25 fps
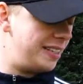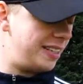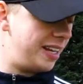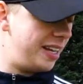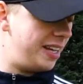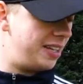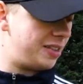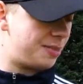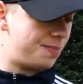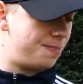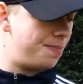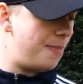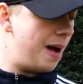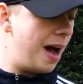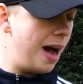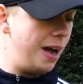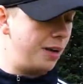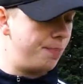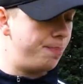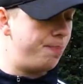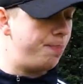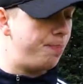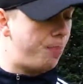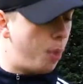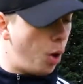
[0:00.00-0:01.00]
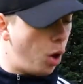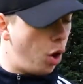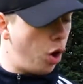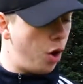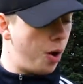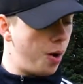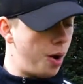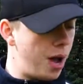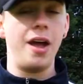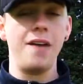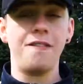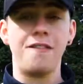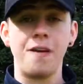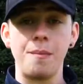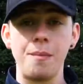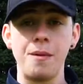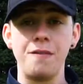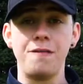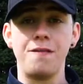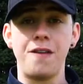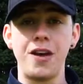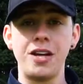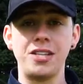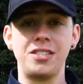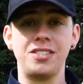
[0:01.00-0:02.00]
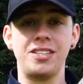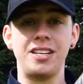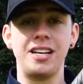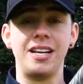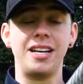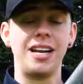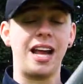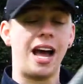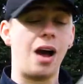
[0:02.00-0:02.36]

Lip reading: It's mad. But if I'm investing,